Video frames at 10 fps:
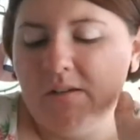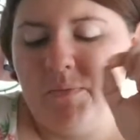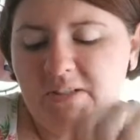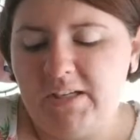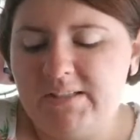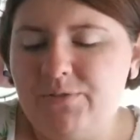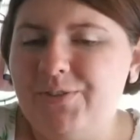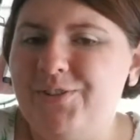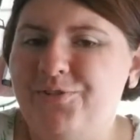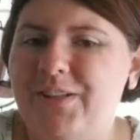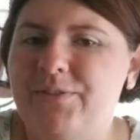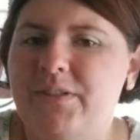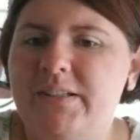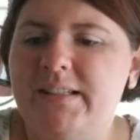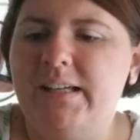but that is definitely the flavor,
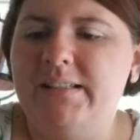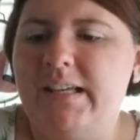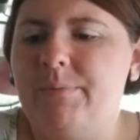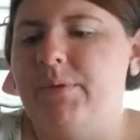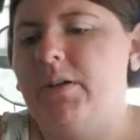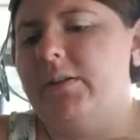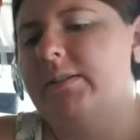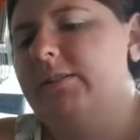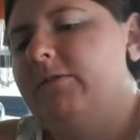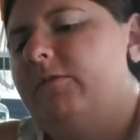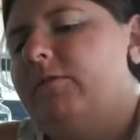is that it's apricots.